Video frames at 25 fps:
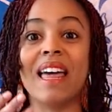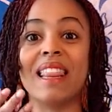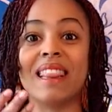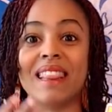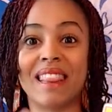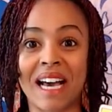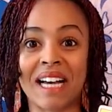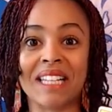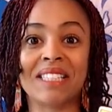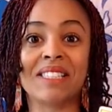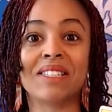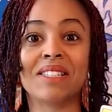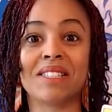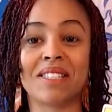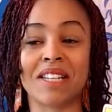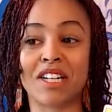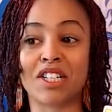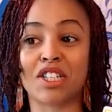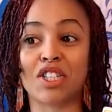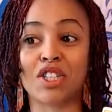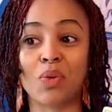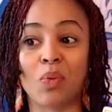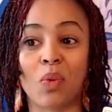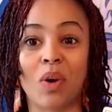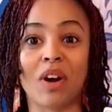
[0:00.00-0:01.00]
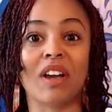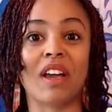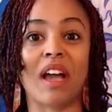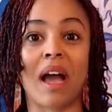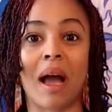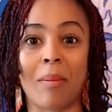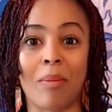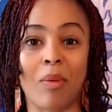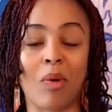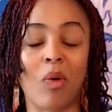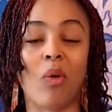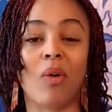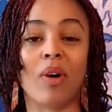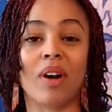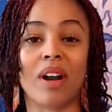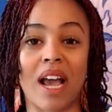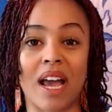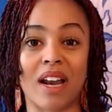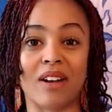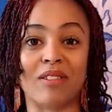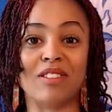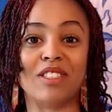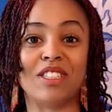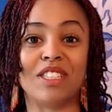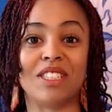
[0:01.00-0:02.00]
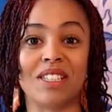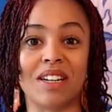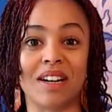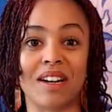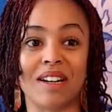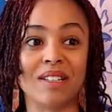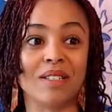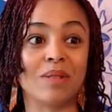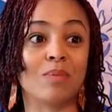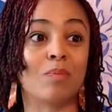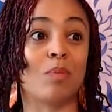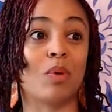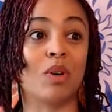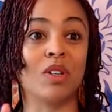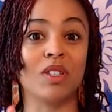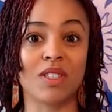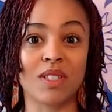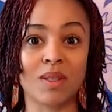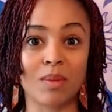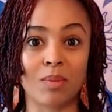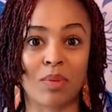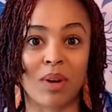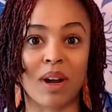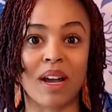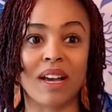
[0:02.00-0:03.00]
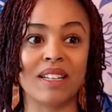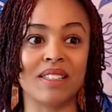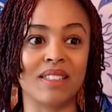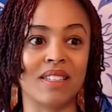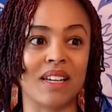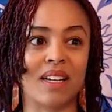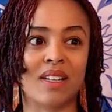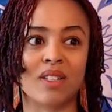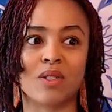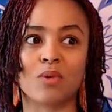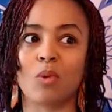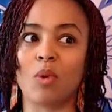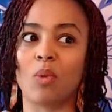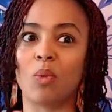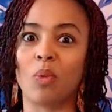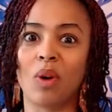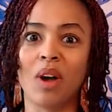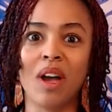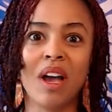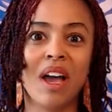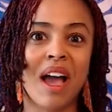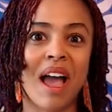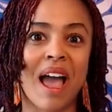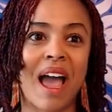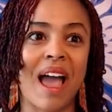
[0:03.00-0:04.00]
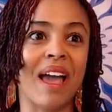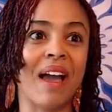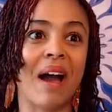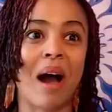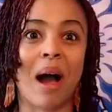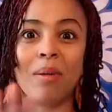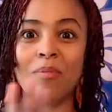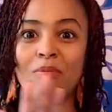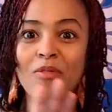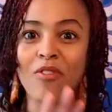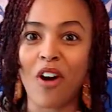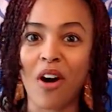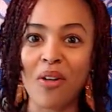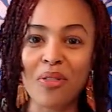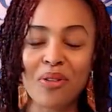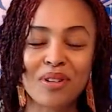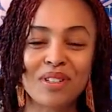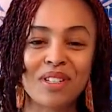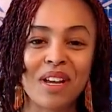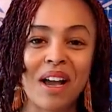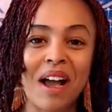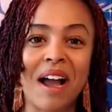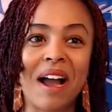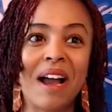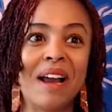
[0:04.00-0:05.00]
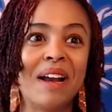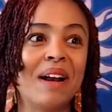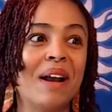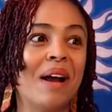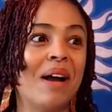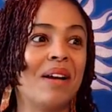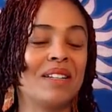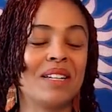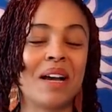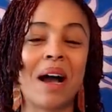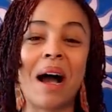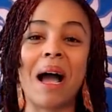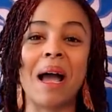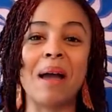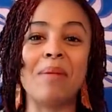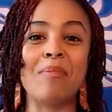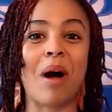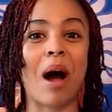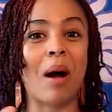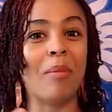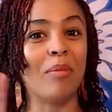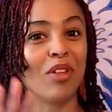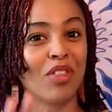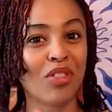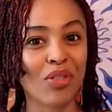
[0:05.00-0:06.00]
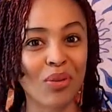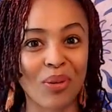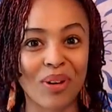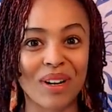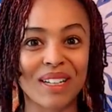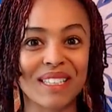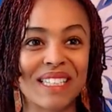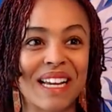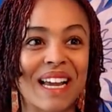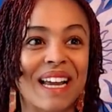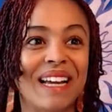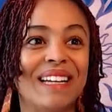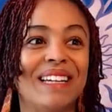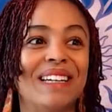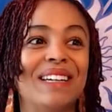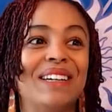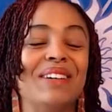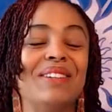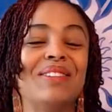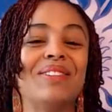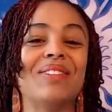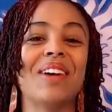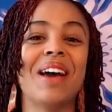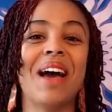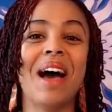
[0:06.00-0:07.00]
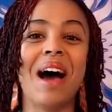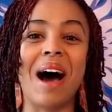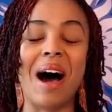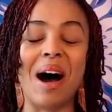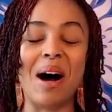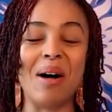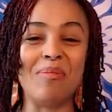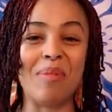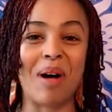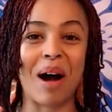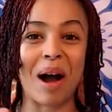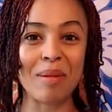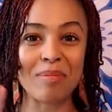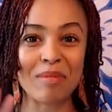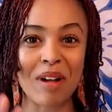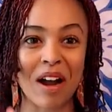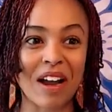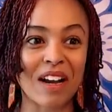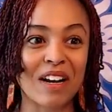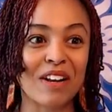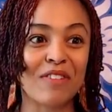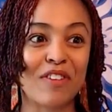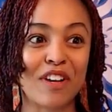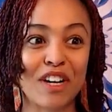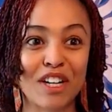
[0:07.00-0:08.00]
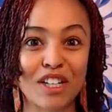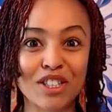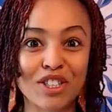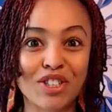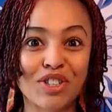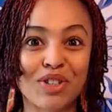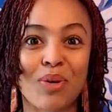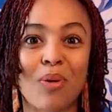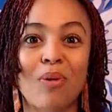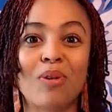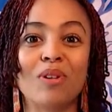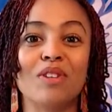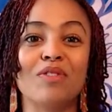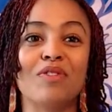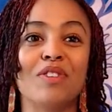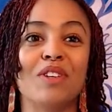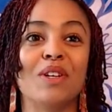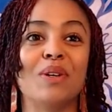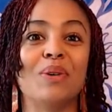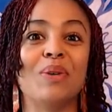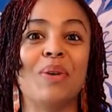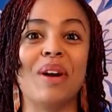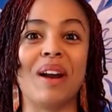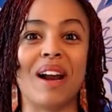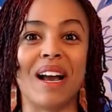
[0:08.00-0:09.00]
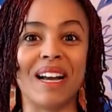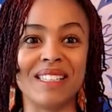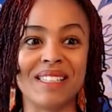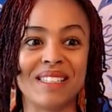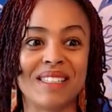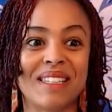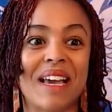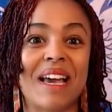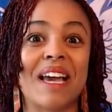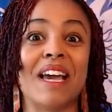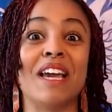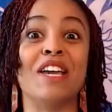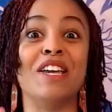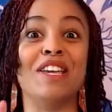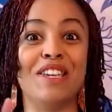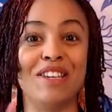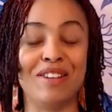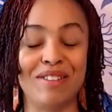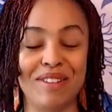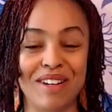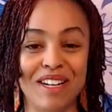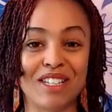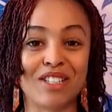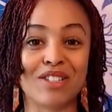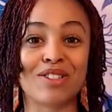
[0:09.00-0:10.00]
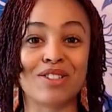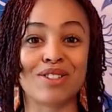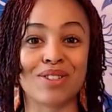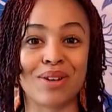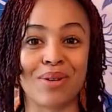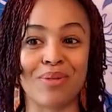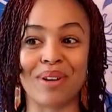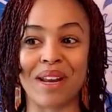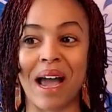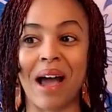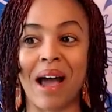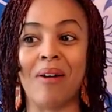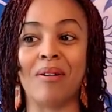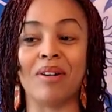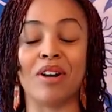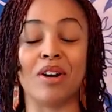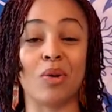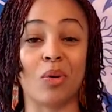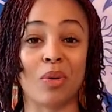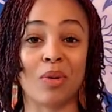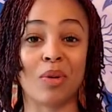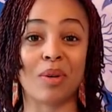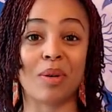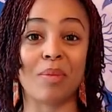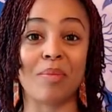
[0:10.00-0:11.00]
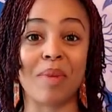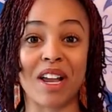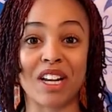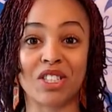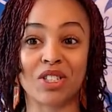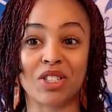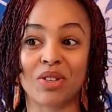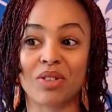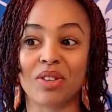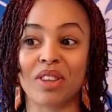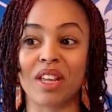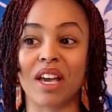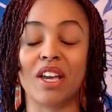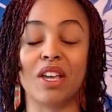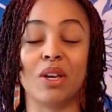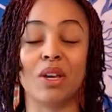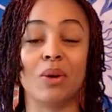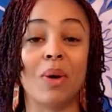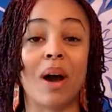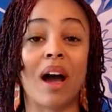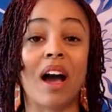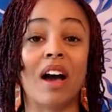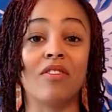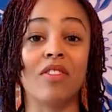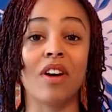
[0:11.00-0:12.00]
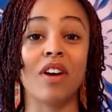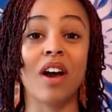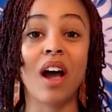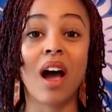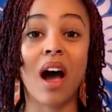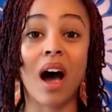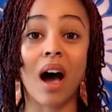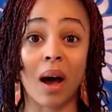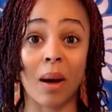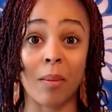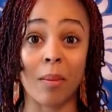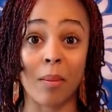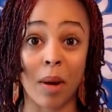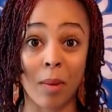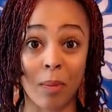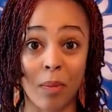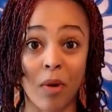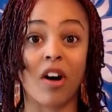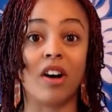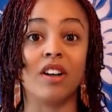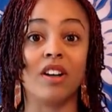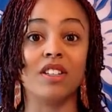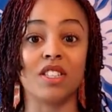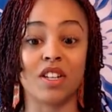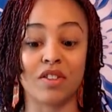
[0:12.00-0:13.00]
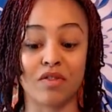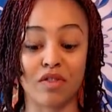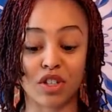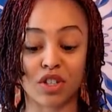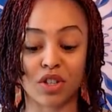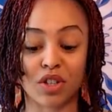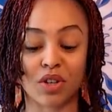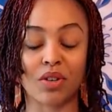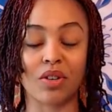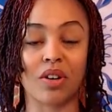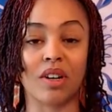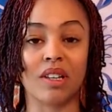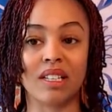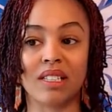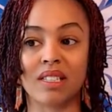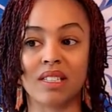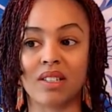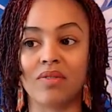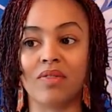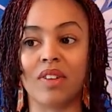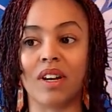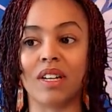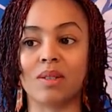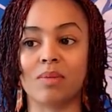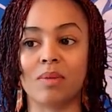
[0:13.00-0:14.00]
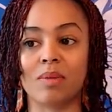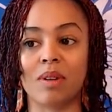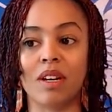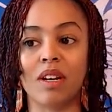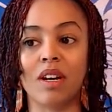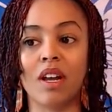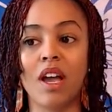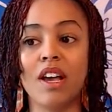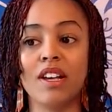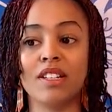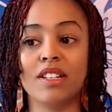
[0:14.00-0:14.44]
That's essentially what Capricorn energy does. Puts the brakes, says, well, hey, I'm father time, time I'm authoritative, um, I'm kind of in control of you, and I say you need to slow down in order to make sure that you have um, a positive return on this investment.